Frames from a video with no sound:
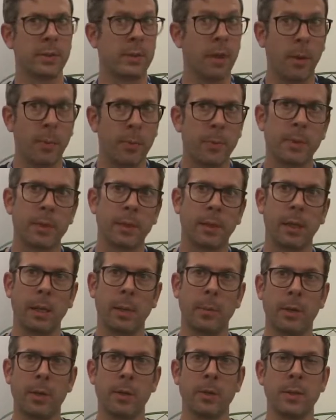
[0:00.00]
stop,
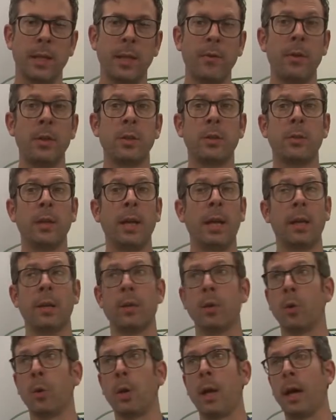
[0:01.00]
basically, because even today,
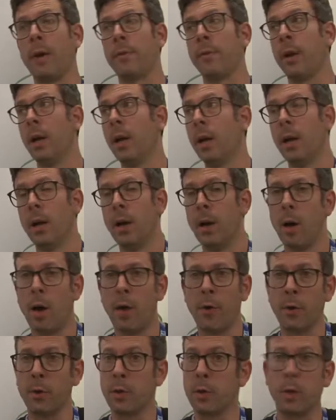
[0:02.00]
you have
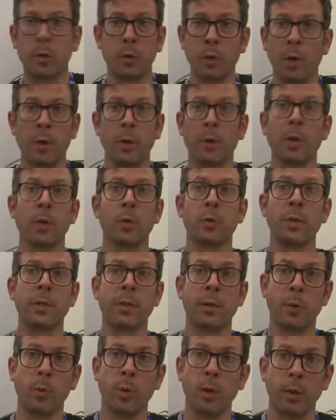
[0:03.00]
over 200
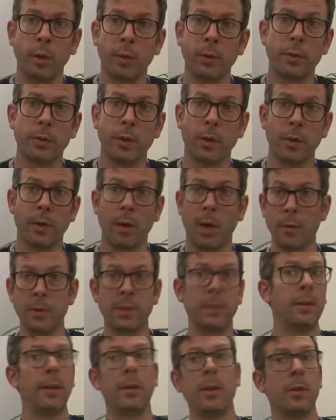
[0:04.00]
countries in the world, so
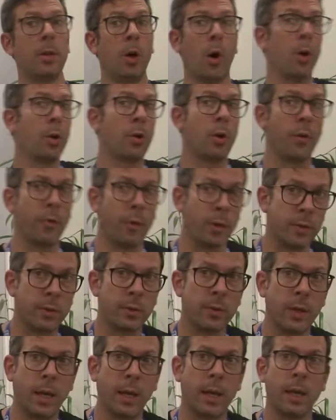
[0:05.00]
obviously they're not all
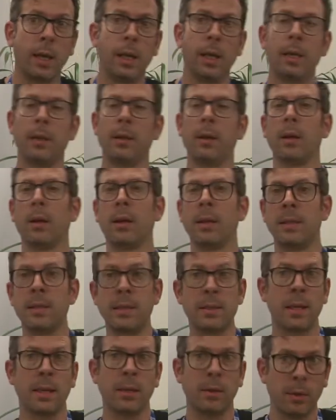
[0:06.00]
covered today in the
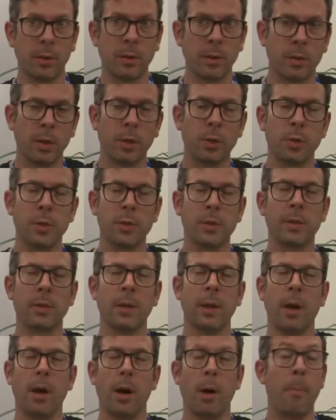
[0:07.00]
existing cultures
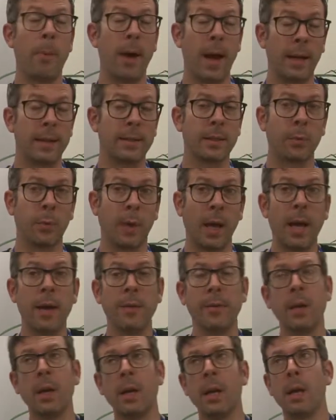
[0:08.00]
or packs that we
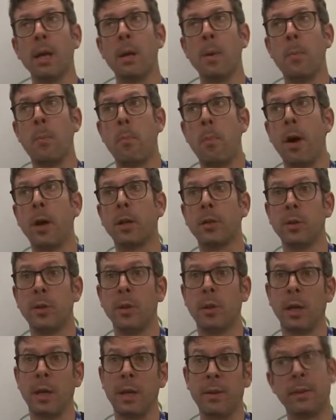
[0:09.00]
have. But,
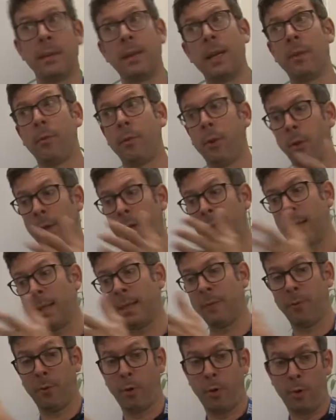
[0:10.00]
then if we look at
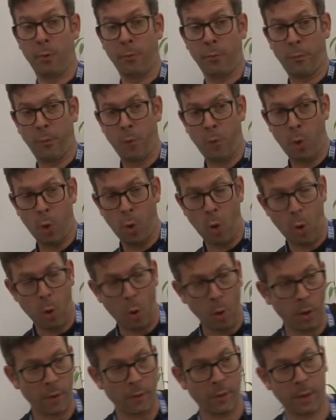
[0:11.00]
that for
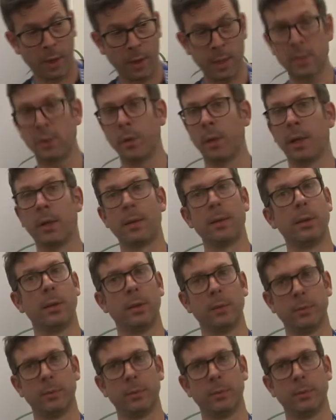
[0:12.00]
all of history,